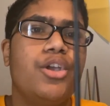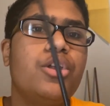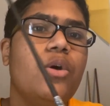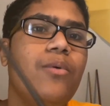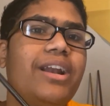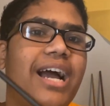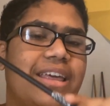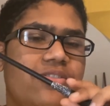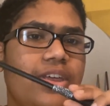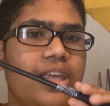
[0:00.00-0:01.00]
You know what?
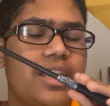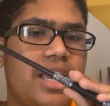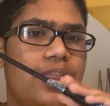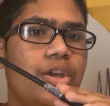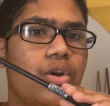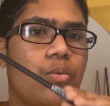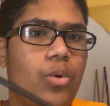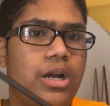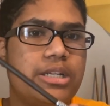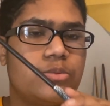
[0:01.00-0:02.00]
I think her
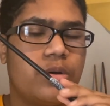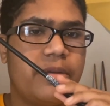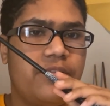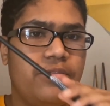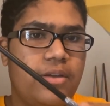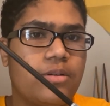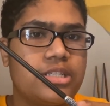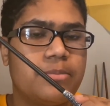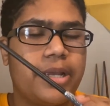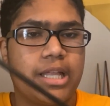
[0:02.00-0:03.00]
wand is one of my
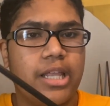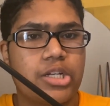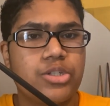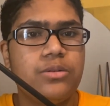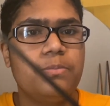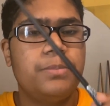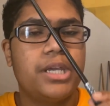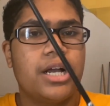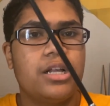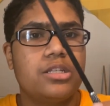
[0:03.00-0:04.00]
favorites in my collection
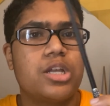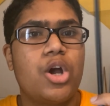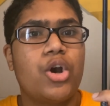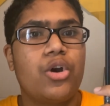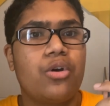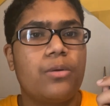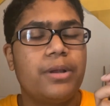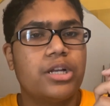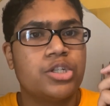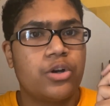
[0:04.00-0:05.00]
because
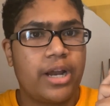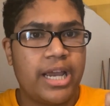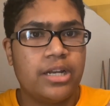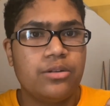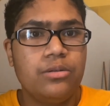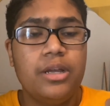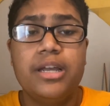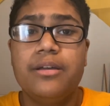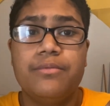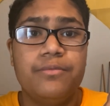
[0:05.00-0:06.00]
her handle,
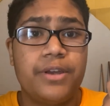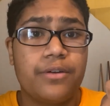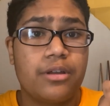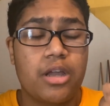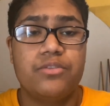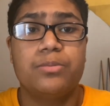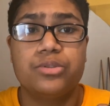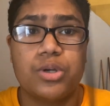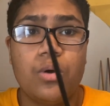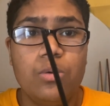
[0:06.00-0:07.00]
very
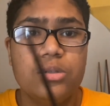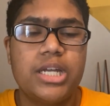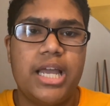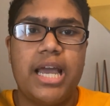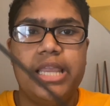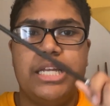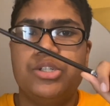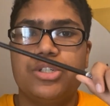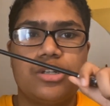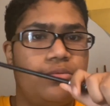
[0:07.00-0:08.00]
comfortable to hold, and then
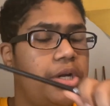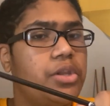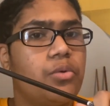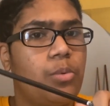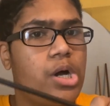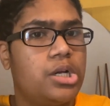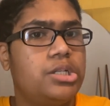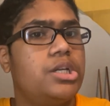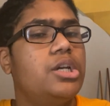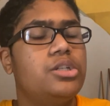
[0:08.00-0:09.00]
just a regular
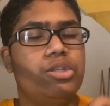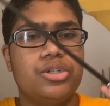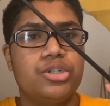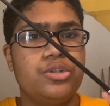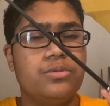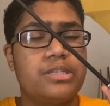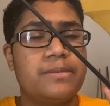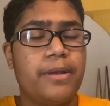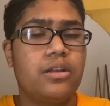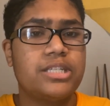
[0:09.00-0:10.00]
wand to shoot
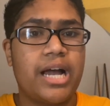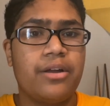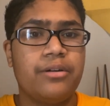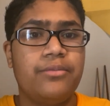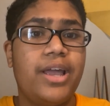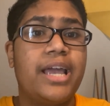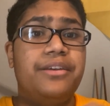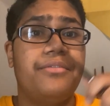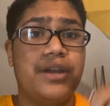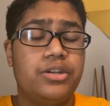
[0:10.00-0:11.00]
spells out of
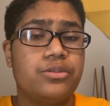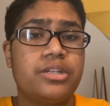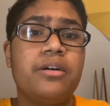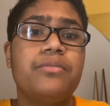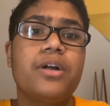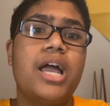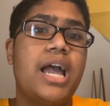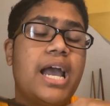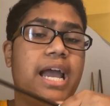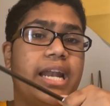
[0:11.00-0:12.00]
and defend yourself.
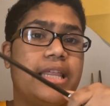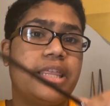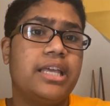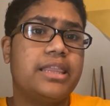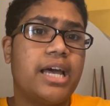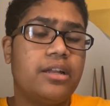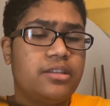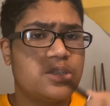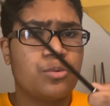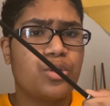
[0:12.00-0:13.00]
And I think that
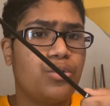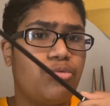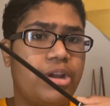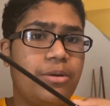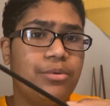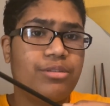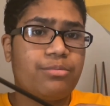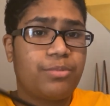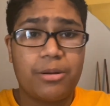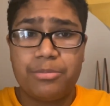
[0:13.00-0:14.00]
this will go great
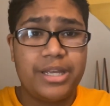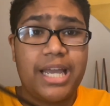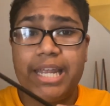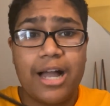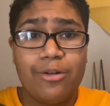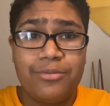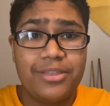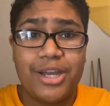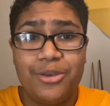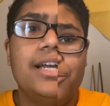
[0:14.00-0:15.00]
with probably any
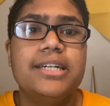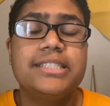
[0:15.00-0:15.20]
outfit that you wear.